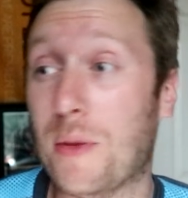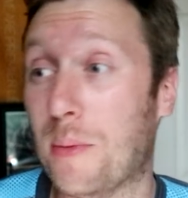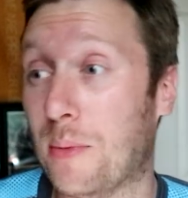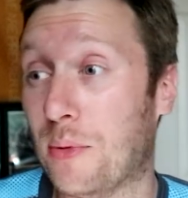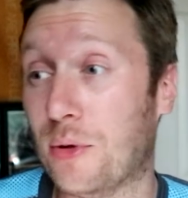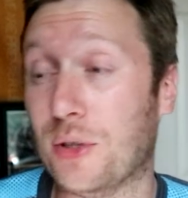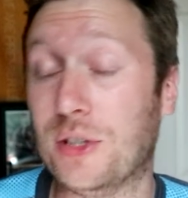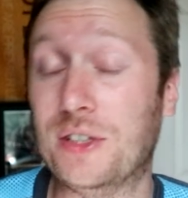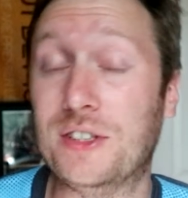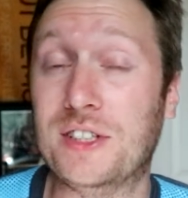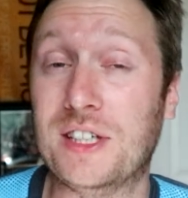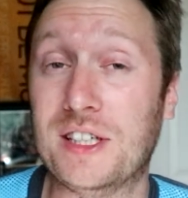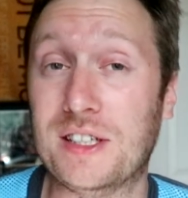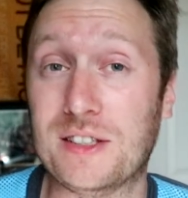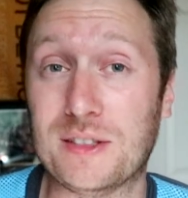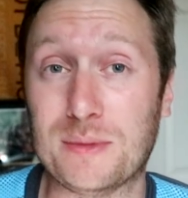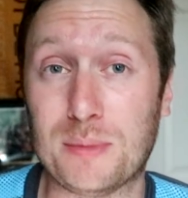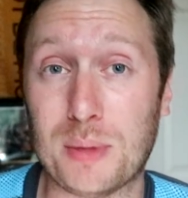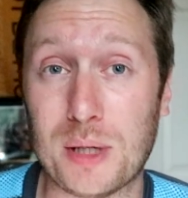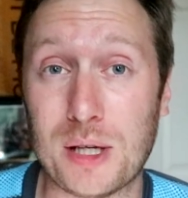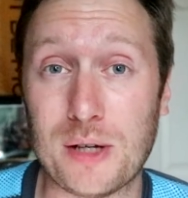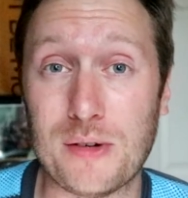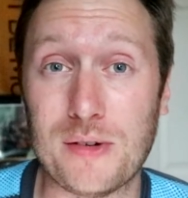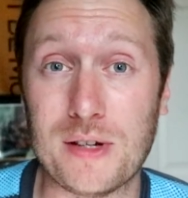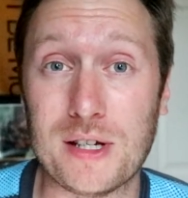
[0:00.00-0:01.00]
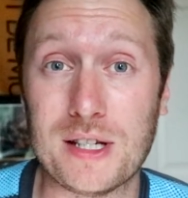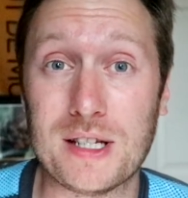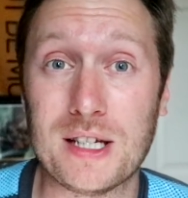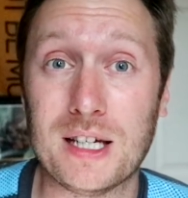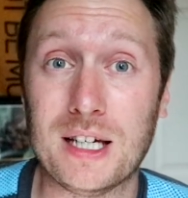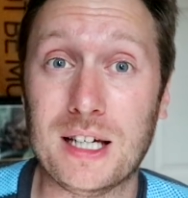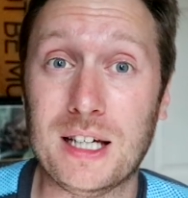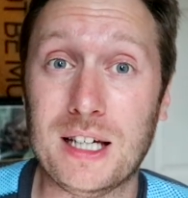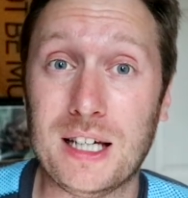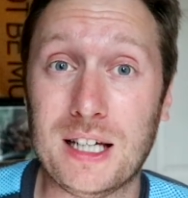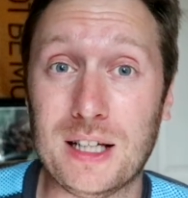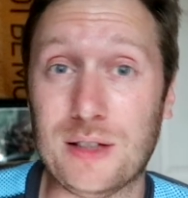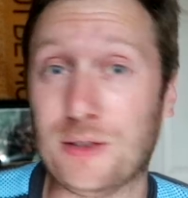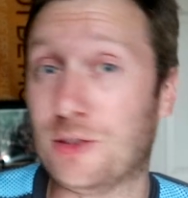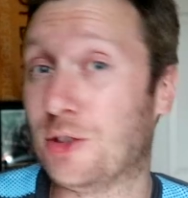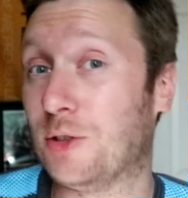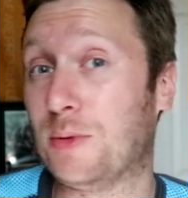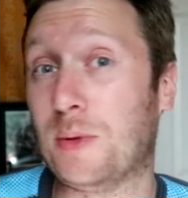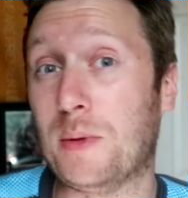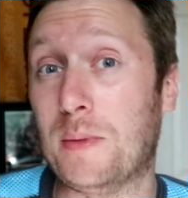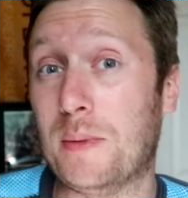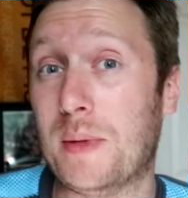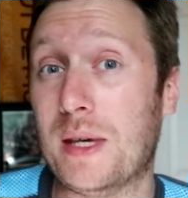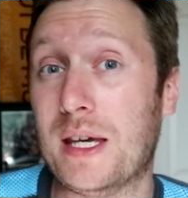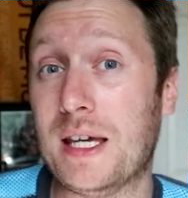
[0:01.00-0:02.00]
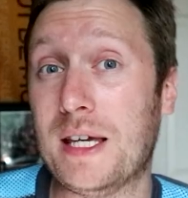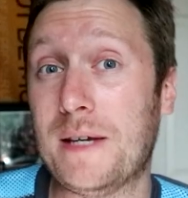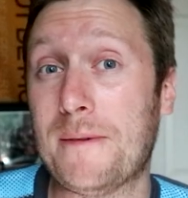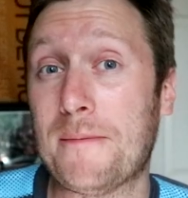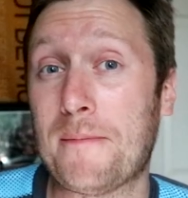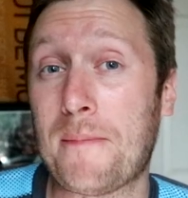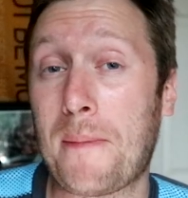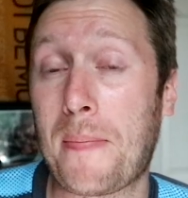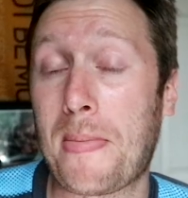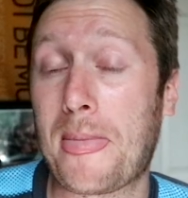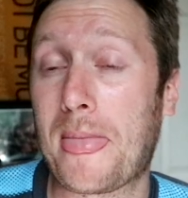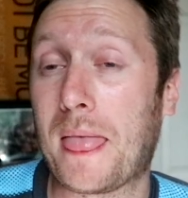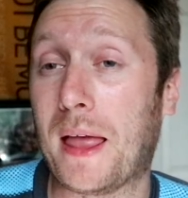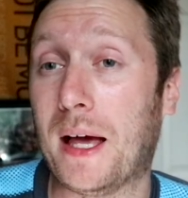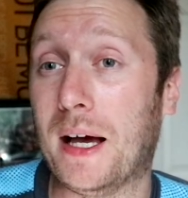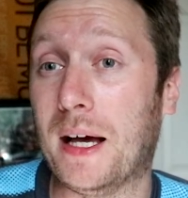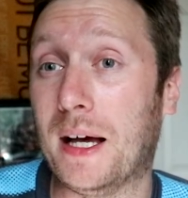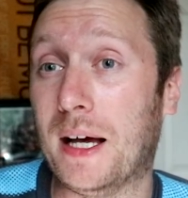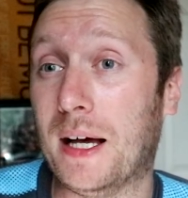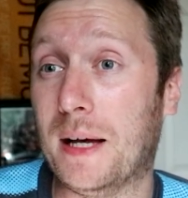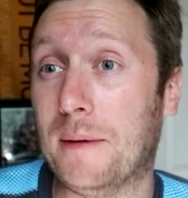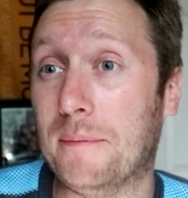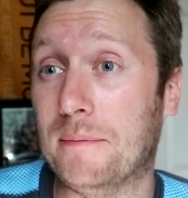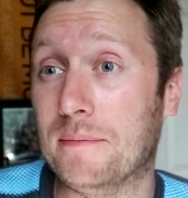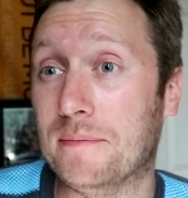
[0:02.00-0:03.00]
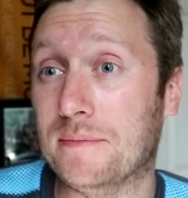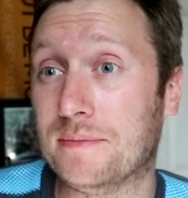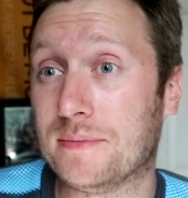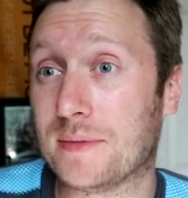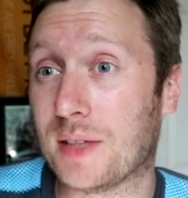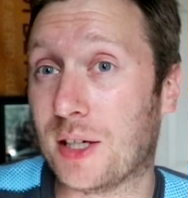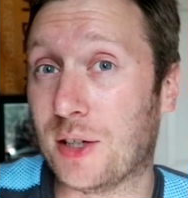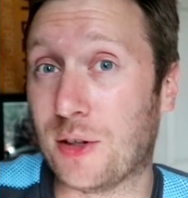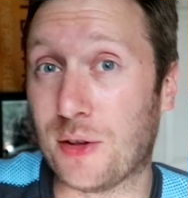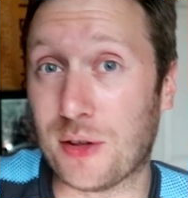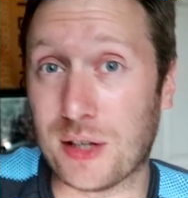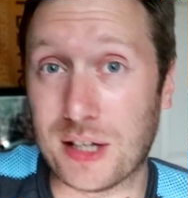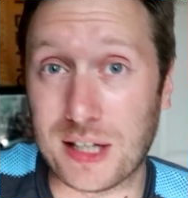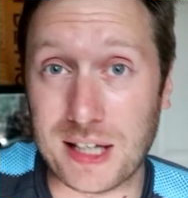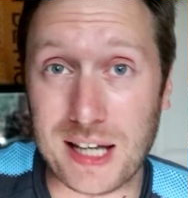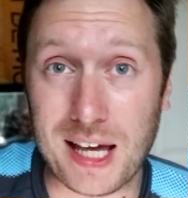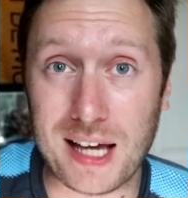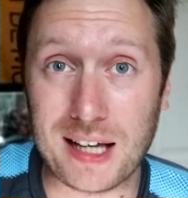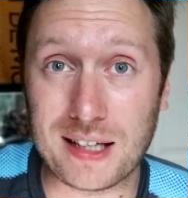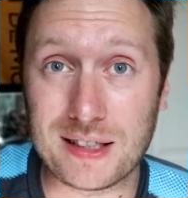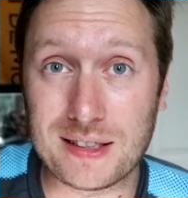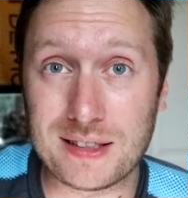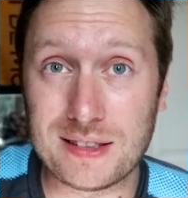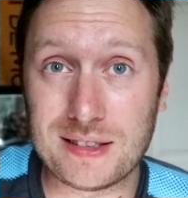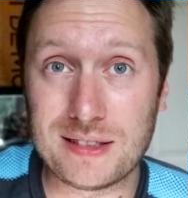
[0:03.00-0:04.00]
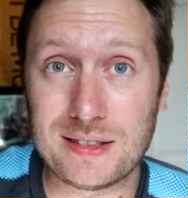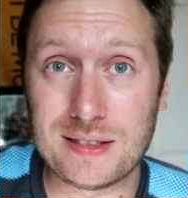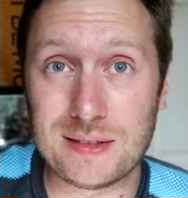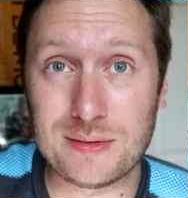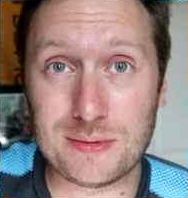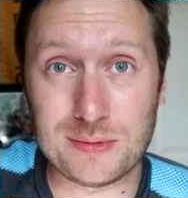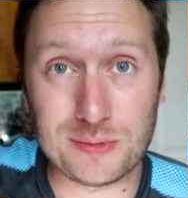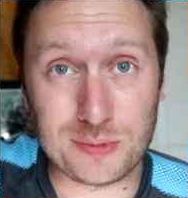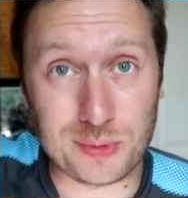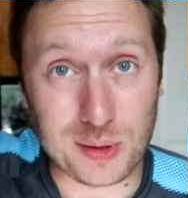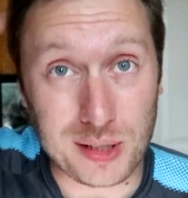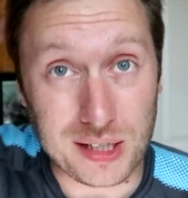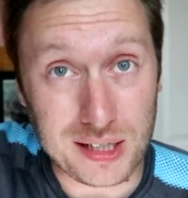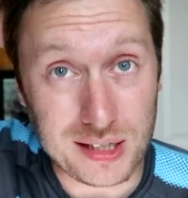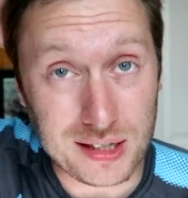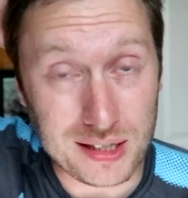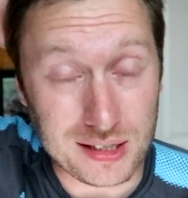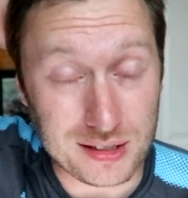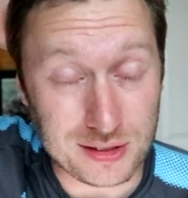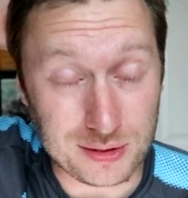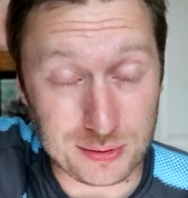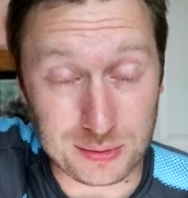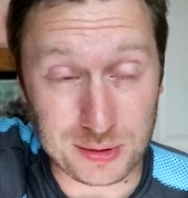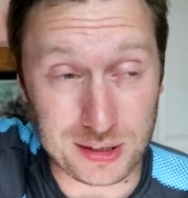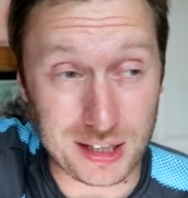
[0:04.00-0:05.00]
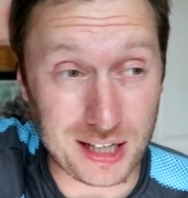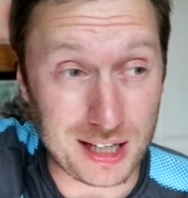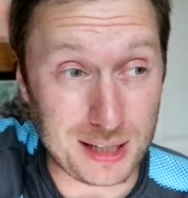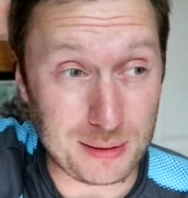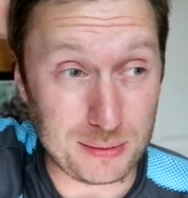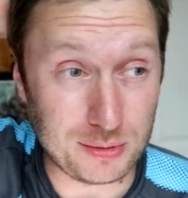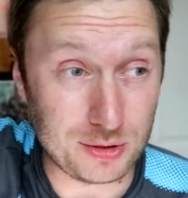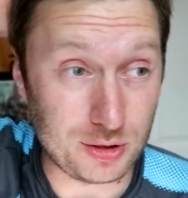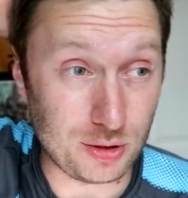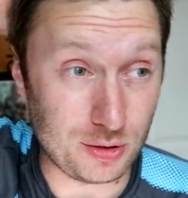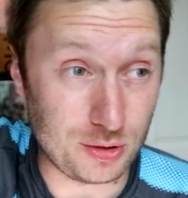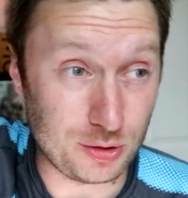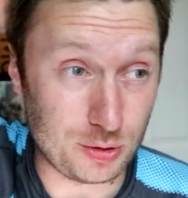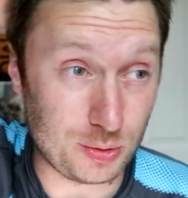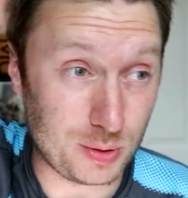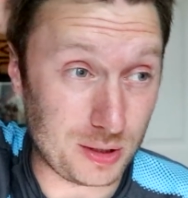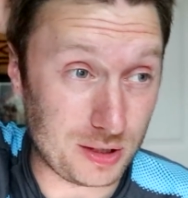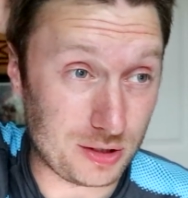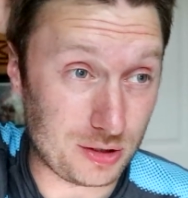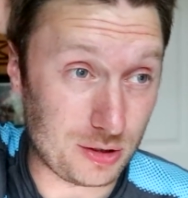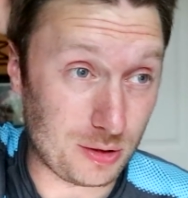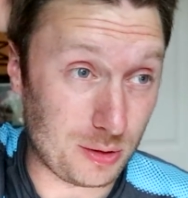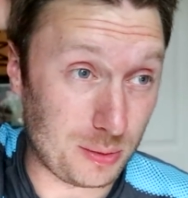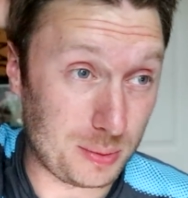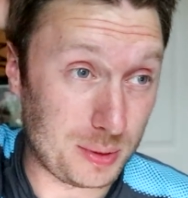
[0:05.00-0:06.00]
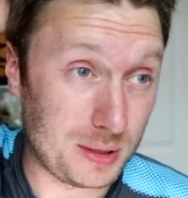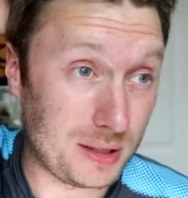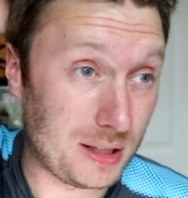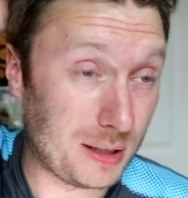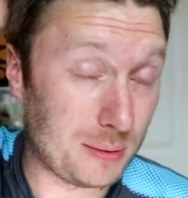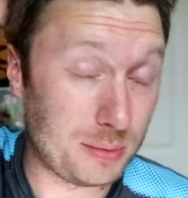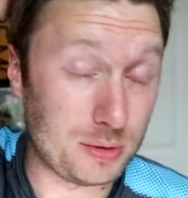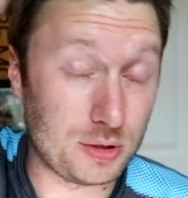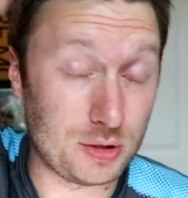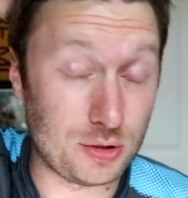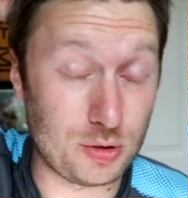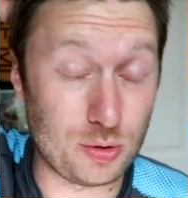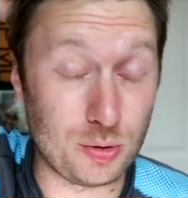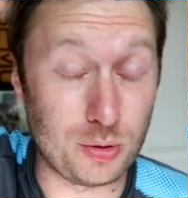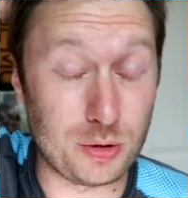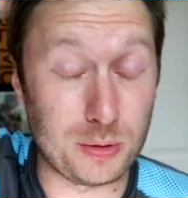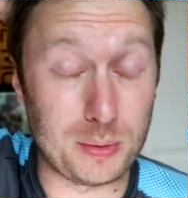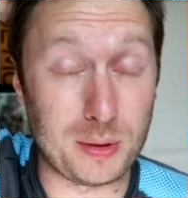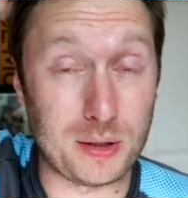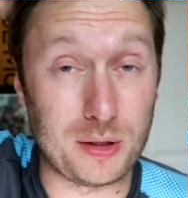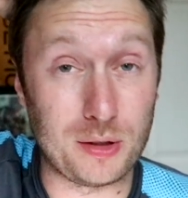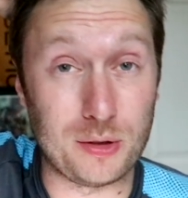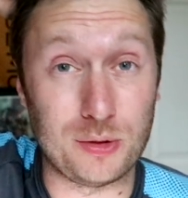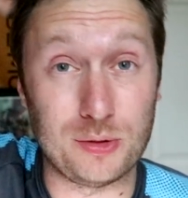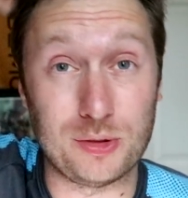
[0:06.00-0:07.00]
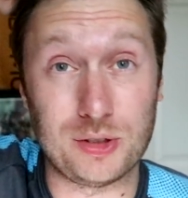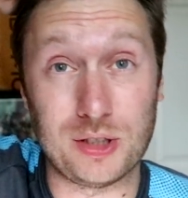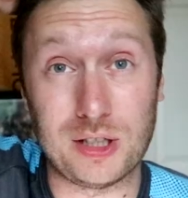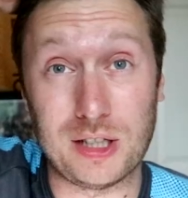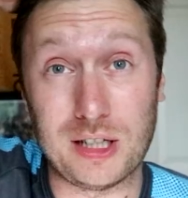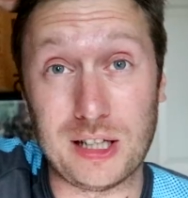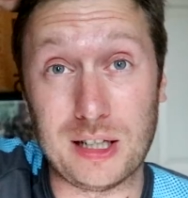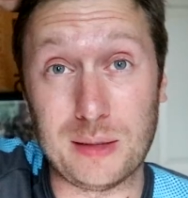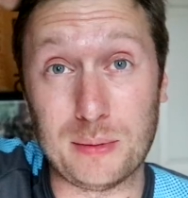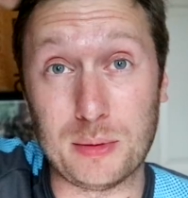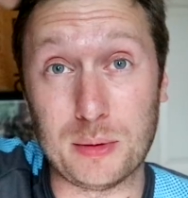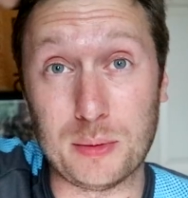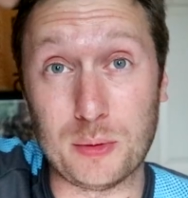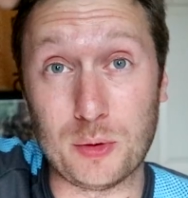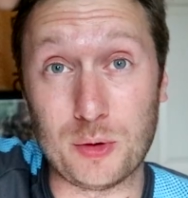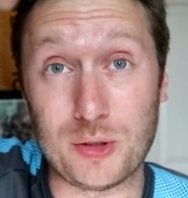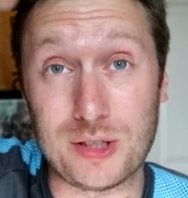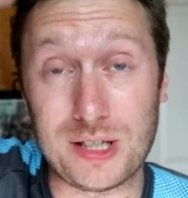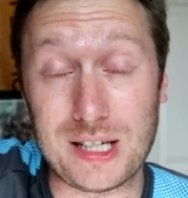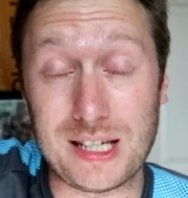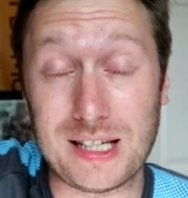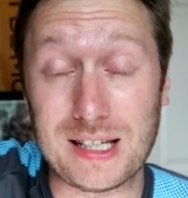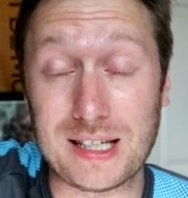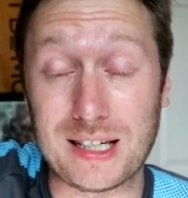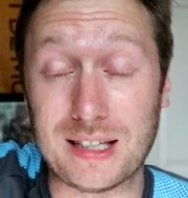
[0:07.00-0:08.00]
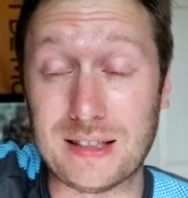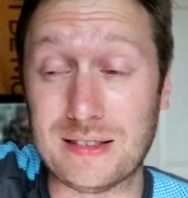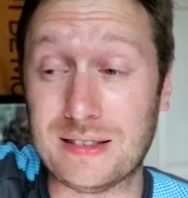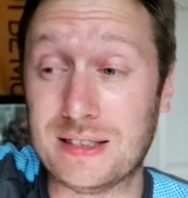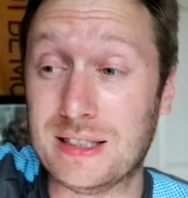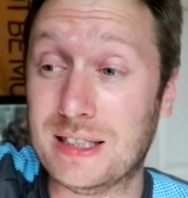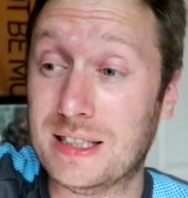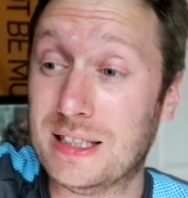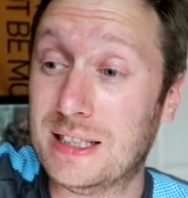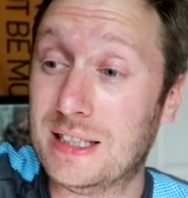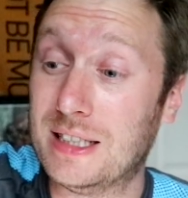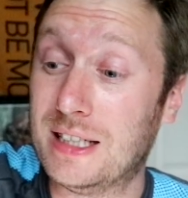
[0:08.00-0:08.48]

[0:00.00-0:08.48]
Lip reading: the pre-season period, it'll just be me. I know that next week there's some games on as well, so I'll be able to talk about those in a little bit more detail.